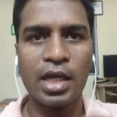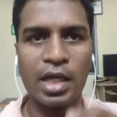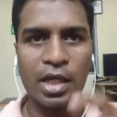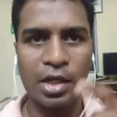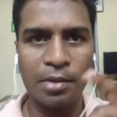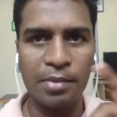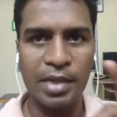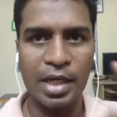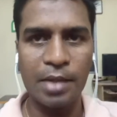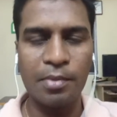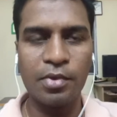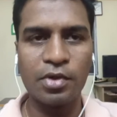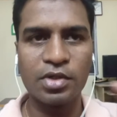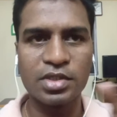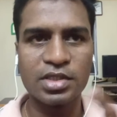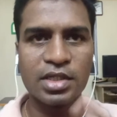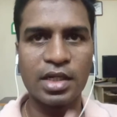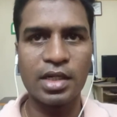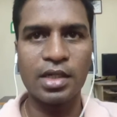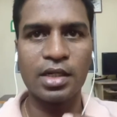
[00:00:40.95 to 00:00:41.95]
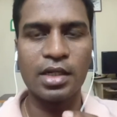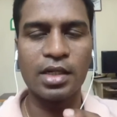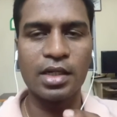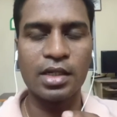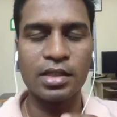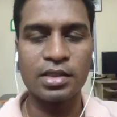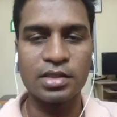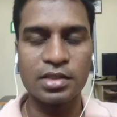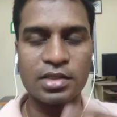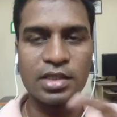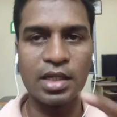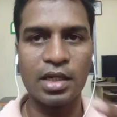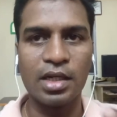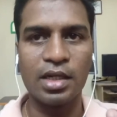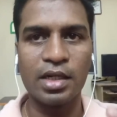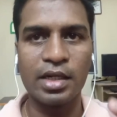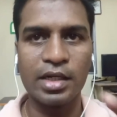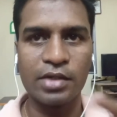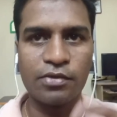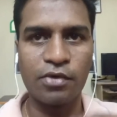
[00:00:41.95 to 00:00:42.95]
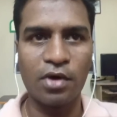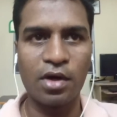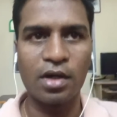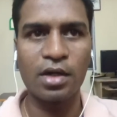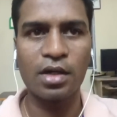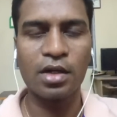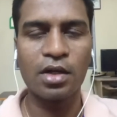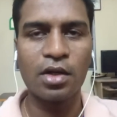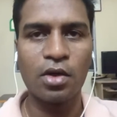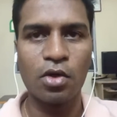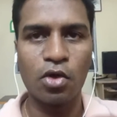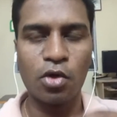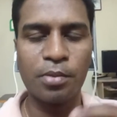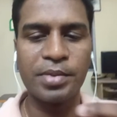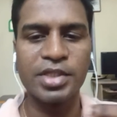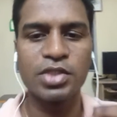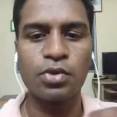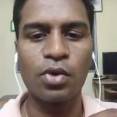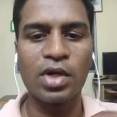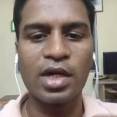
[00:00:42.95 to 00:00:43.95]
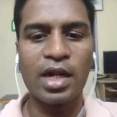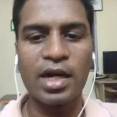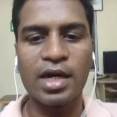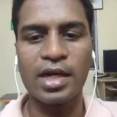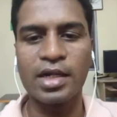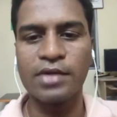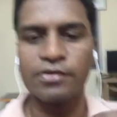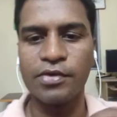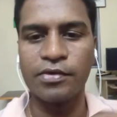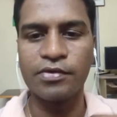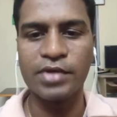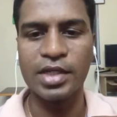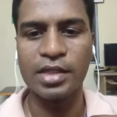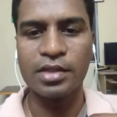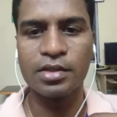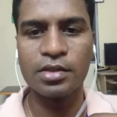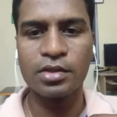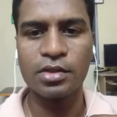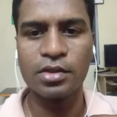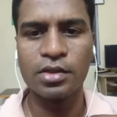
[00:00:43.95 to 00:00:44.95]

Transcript: he will be able to sell it for rupees 150.